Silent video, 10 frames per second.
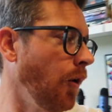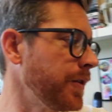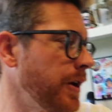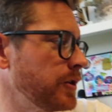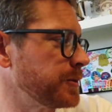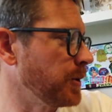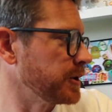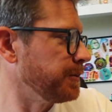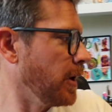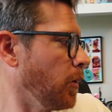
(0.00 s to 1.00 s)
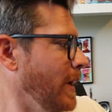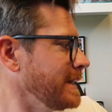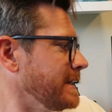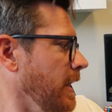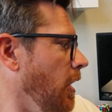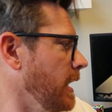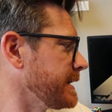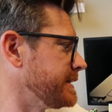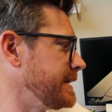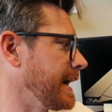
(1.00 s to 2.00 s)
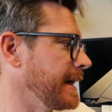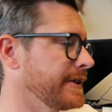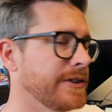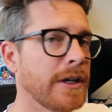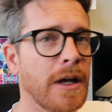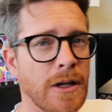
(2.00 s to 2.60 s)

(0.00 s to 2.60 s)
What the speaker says: Over and Under Sports Bar, Wednesday, August 2nd,